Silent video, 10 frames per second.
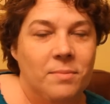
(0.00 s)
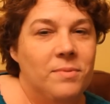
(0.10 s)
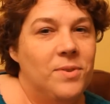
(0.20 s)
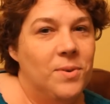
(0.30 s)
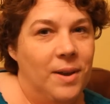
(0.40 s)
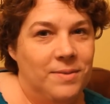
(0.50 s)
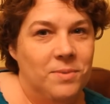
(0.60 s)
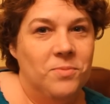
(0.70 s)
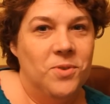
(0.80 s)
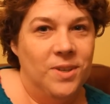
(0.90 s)
of you have
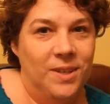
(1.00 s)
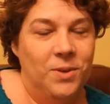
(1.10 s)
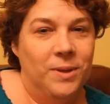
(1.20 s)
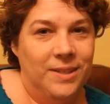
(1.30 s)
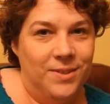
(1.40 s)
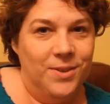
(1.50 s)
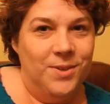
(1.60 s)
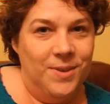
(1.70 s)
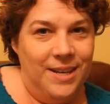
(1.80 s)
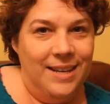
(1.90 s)
some really quick
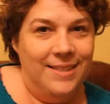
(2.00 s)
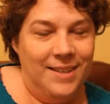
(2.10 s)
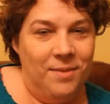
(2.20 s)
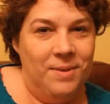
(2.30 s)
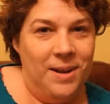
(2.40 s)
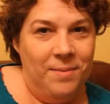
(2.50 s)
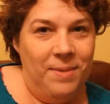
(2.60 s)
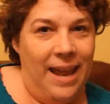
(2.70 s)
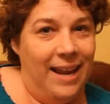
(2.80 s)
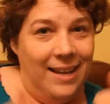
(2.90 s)
surgery dates coming up.
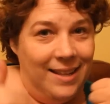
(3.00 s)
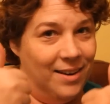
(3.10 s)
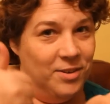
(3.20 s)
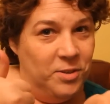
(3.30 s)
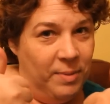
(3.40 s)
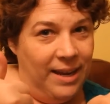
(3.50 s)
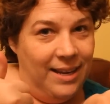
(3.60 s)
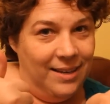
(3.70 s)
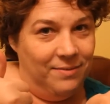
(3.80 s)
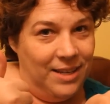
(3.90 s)
Hang in there,
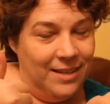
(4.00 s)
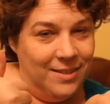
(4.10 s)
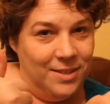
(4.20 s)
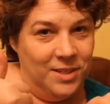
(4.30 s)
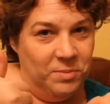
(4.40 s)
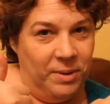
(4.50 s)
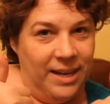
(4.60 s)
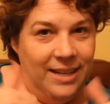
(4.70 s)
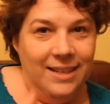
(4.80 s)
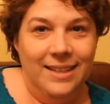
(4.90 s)
Spike, VSG
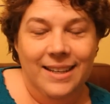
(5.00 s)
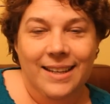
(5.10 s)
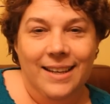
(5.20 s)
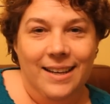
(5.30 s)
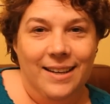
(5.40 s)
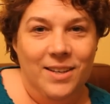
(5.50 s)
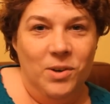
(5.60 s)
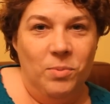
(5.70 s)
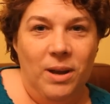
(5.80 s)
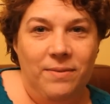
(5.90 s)
Spike.
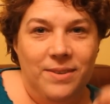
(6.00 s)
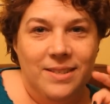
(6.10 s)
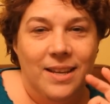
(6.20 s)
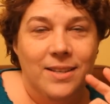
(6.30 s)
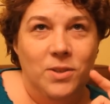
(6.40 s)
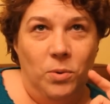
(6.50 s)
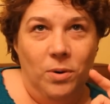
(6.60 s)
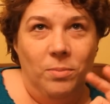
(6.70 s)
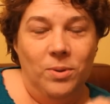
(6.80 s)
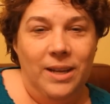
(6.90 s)
Your wife is
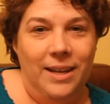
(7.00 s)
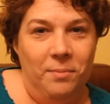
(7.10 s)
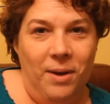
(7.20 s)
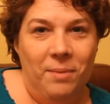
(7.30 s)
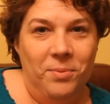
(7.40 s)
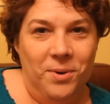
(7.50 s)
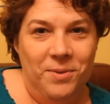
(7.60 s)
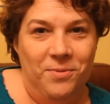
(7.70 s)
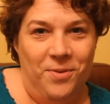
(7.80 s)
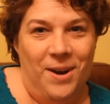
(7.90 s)
adorable eating popcorn
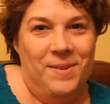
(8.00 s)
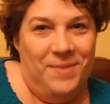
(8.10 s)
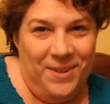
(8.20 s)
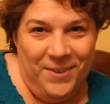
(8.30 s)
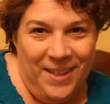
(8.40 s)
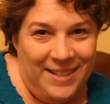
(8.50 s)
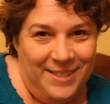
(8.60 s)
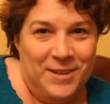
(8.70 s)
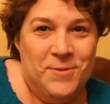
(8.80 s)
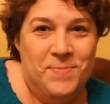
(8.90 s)
in front of you. That's
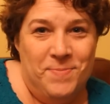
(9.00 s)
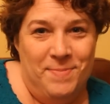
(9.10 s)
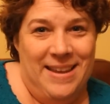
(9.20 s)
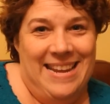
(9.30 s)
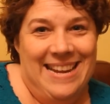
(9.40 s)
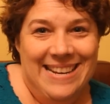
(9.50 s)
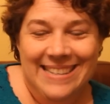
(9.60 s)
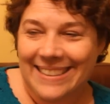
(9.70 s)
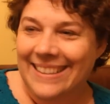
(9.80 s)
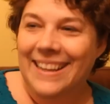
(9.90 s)
so
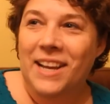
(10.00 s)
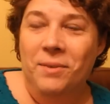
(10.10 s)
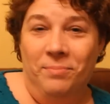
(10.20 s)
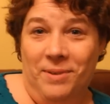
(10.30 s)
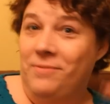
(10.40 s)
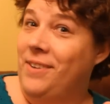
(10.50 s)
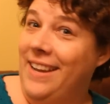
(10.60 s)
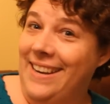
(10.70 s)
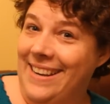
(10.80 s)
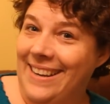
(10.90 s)
mean, but
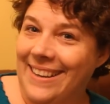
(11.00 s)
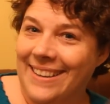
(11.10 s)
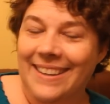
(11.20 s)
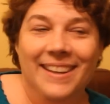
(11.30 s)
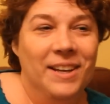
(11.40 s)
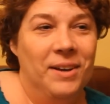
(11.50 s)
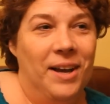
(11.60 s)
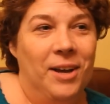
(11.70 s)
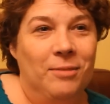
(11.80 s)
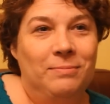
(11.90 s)
funny.
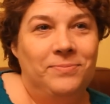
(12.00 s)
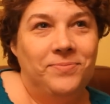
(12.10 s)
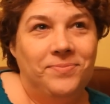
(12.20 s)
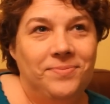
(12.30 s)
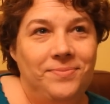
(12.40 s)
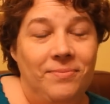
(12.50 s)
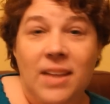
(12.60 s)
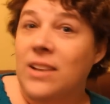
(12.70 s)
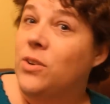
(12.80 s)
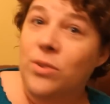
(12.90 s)

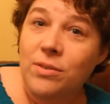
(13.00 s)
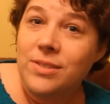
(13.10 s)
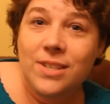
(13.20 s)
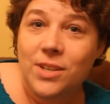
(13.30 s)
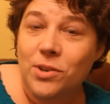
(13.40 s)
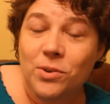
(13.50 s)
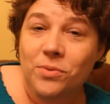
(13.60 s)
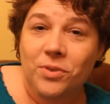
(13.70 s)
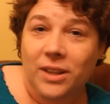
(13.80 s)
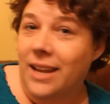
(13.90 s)
And kudos to you
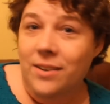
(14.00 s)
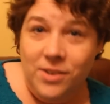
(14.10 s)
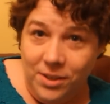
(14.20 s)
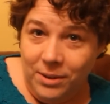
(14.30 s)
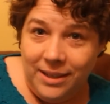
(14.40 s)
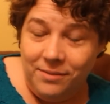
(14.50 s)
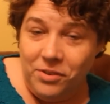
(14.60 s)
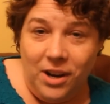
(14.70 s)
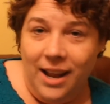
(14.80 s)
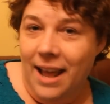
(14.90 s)
for letting her do it,
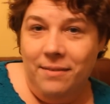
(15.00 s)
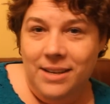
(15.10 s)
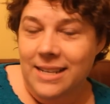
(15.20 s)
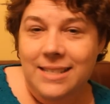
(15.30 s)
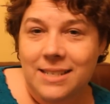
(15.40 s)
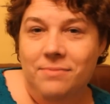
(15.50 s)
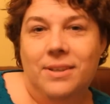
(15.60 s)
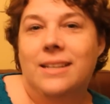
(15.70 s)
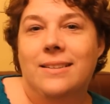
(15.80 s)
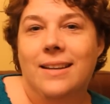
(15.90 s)
for not having a hissy
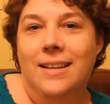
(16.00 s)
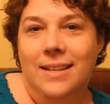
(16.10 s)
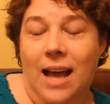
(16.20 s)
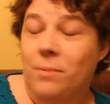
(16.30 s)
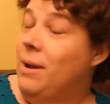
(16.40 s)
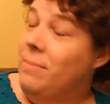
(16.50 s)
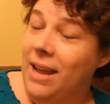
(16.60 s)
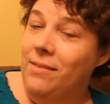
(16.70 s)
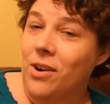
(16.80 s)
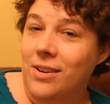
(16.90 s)
fit. I'm going to
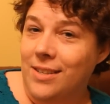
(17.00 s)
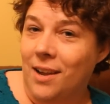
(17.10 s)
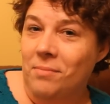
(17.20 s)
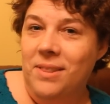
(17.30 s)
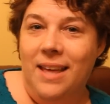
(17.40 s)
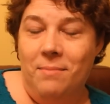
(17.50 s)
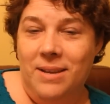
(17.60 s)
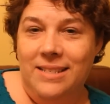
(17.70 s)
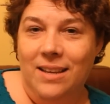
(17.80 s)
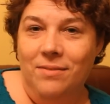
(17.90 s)
have a hard time with that
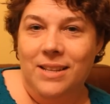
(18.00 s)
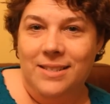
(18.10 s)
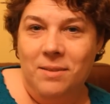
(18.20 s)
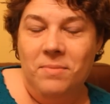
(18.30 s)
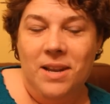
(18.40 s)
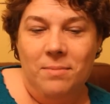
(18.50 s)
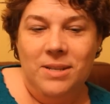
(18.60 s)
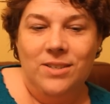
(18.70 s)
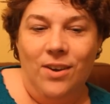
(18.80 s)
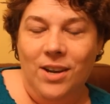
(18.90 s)
myself. That's something I've
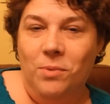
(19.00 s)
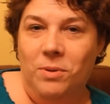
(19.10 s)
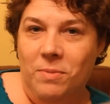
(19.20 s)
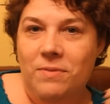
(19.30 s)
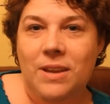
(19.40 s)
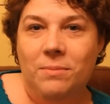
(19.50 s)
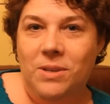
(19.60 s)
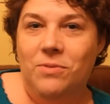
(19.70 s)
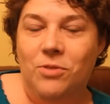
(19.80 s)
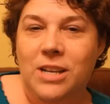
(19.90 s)
been talking with my
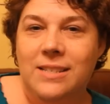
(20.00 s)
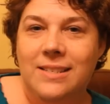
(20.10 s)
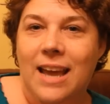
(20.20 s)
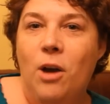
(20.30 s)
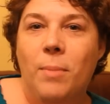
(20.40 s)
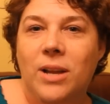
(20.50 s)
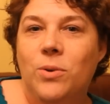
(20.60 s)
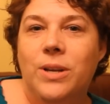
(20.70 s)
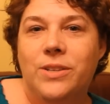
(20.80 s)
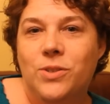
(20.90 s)
family and friends, is how am I
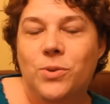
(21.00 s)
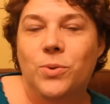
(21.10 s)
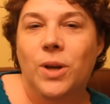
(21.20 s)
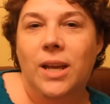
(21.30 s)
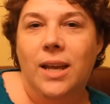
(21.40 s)
going to